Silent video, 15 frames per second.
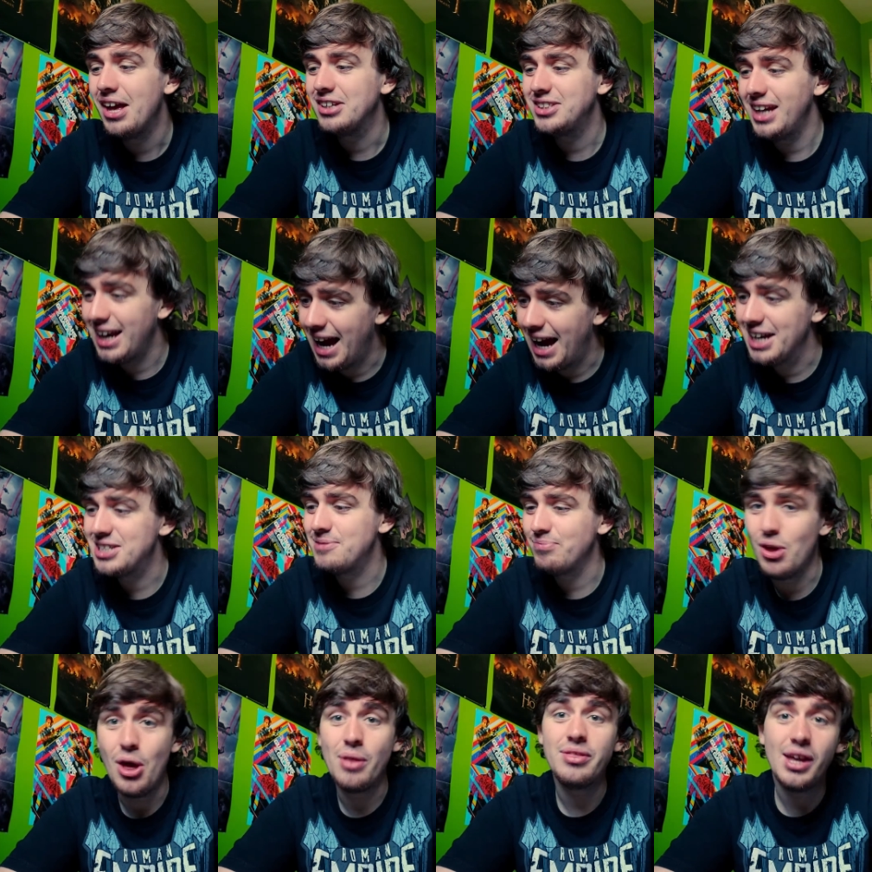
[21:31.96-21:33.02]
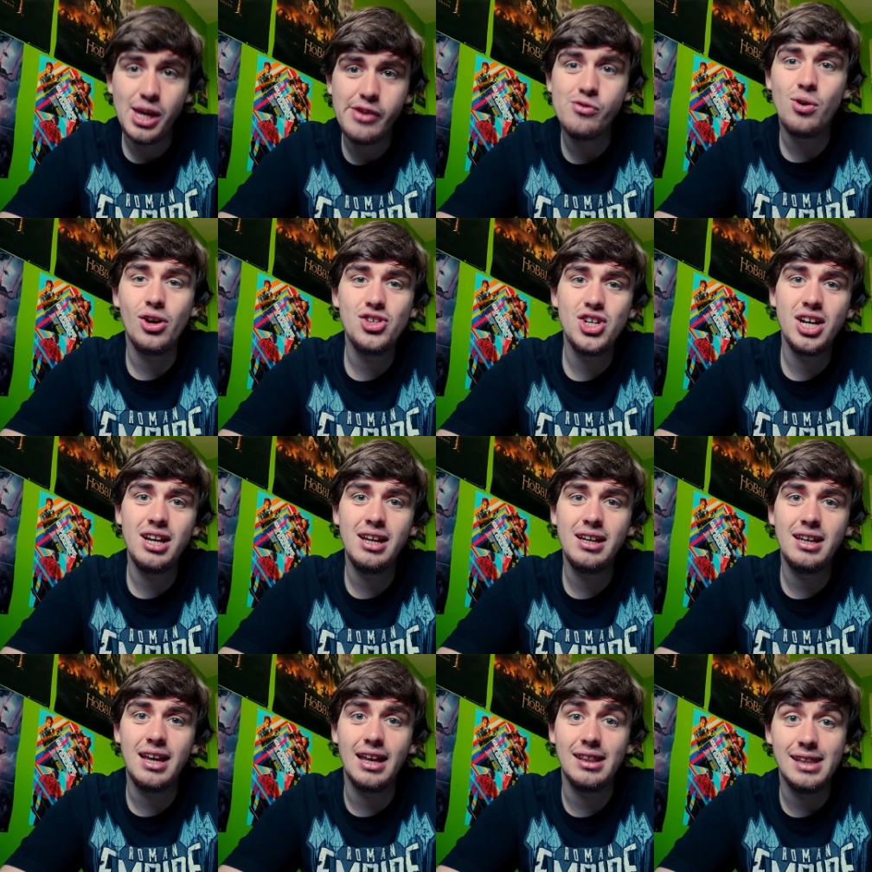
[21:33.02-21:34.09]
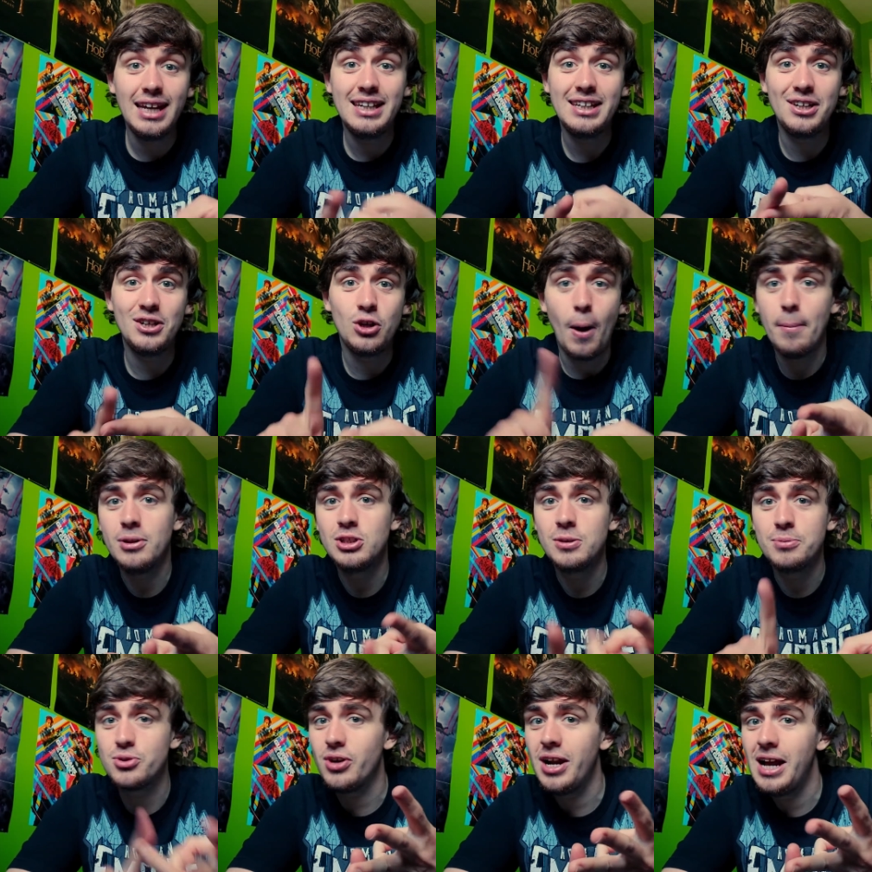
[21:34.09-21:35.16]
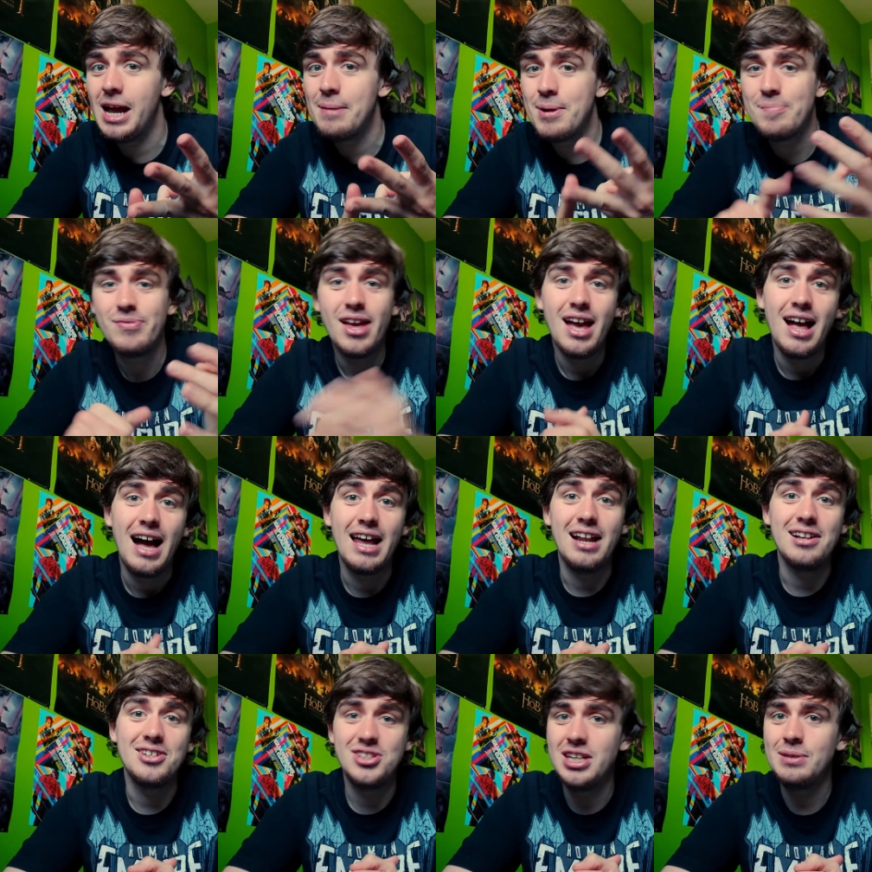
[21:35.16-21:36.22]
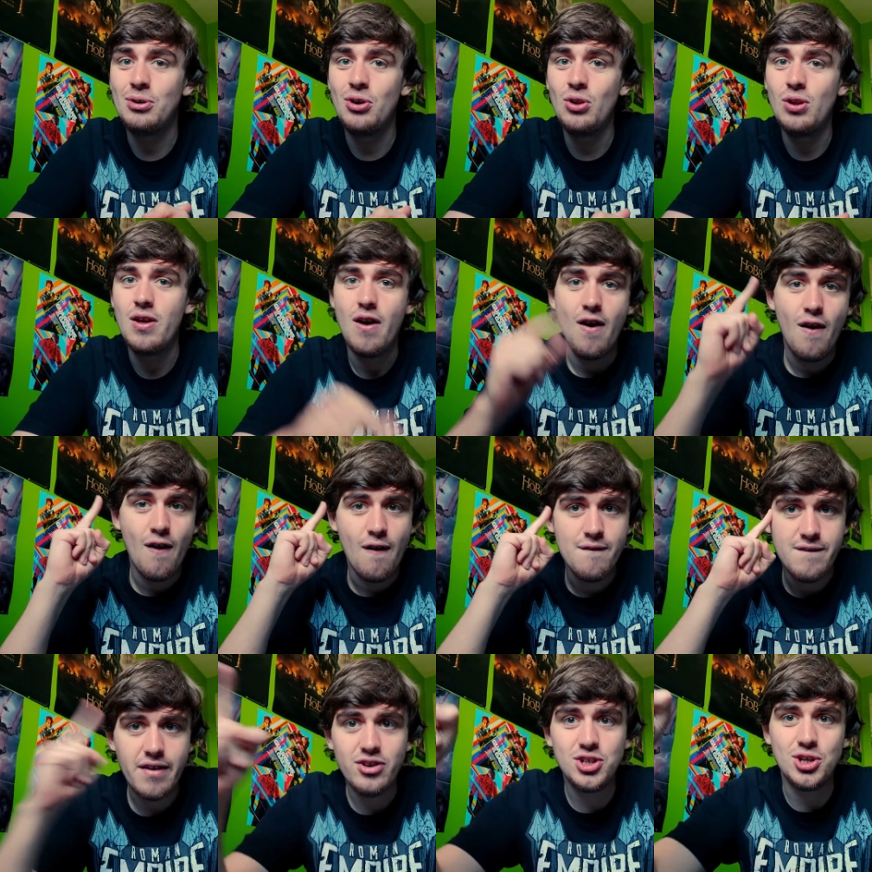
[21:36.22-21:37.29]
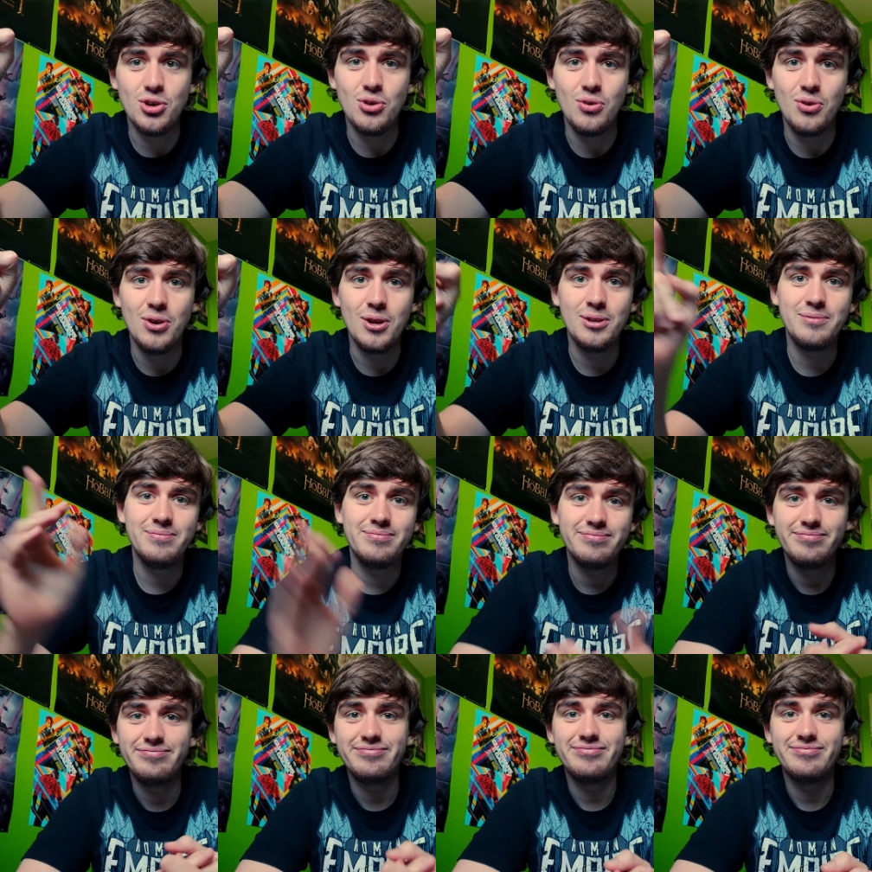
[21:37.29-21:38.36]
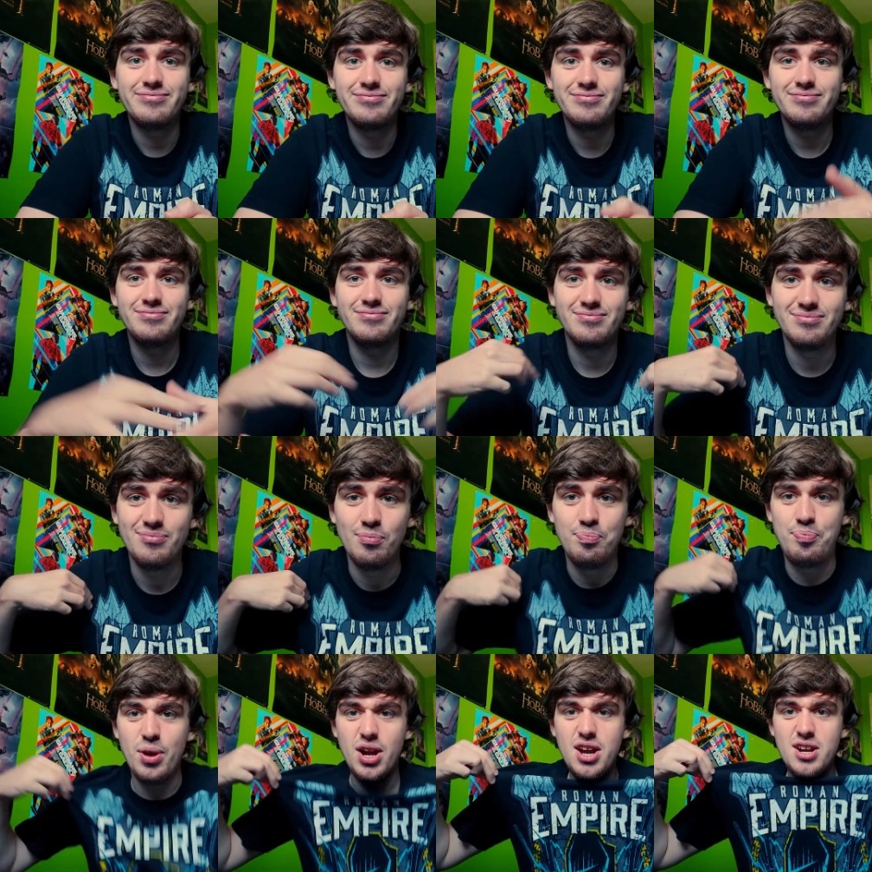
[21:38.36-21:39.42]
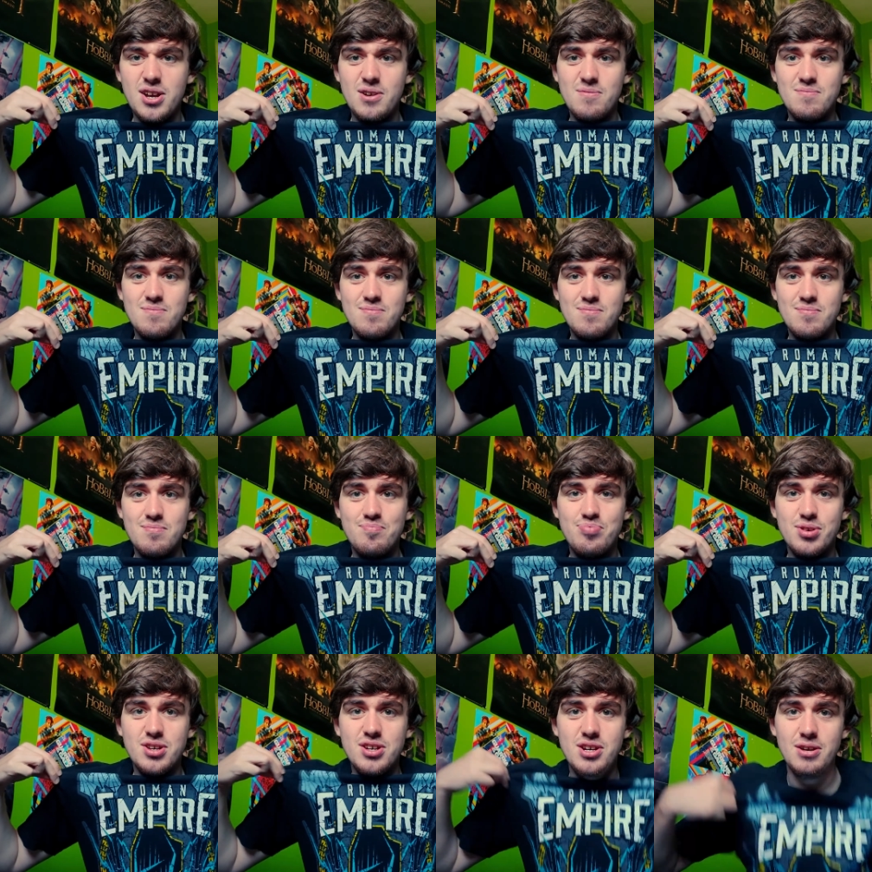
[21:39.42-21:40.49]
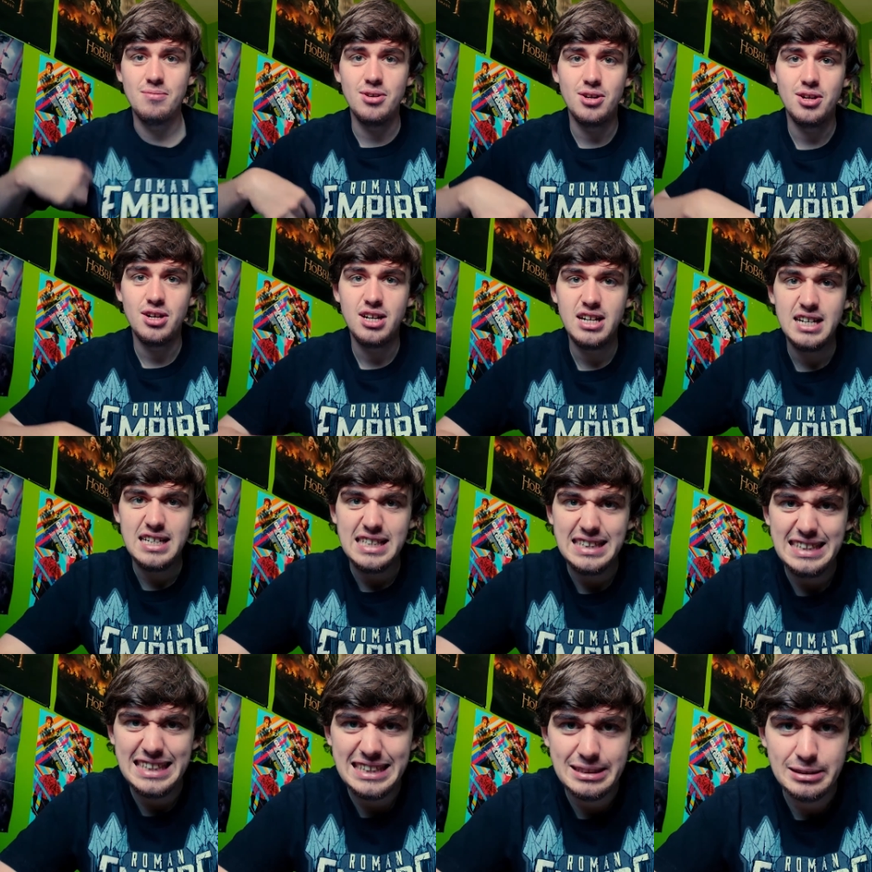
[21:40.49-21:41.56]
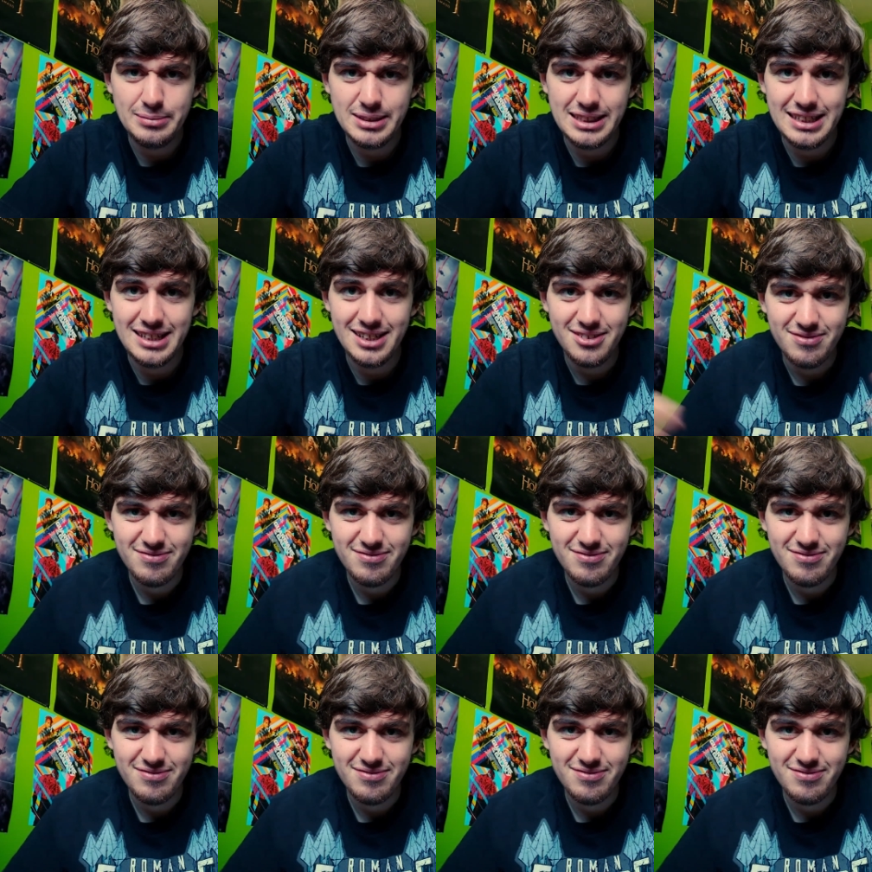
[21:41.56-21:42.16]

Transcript: So yeah, guys, thank you for watching. Like, comment, subscribe, and I'll see you all very soon. Burn him. Let him in.